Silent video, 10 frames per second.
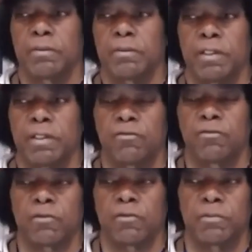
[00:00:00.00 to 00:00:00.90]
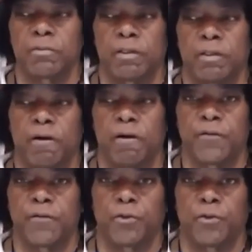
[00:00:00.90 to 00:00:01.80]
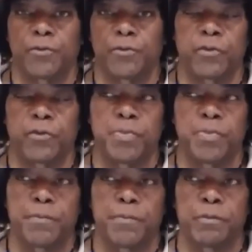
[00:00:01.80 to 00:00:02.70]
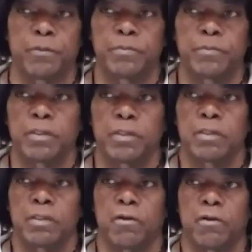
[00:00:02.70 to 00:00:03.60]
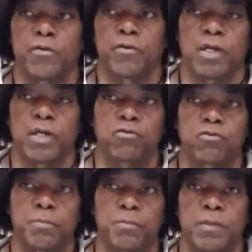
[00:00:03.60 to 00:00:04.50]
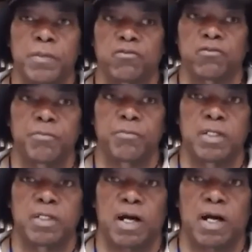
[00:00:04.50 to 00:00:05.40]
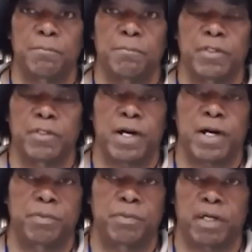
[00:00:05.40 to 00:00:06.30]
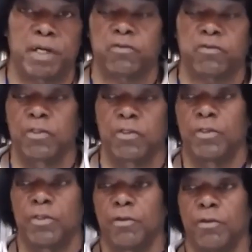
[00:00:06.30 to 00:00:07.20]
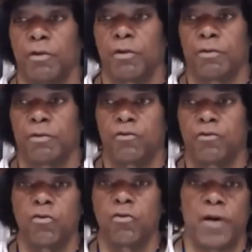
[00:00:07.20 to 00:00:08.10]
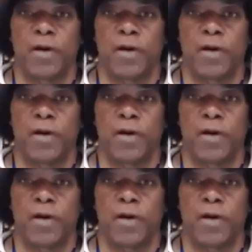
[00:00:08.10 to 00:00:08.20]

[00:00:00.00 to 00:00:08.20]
it is often told to the people or presented to the people as something complex or super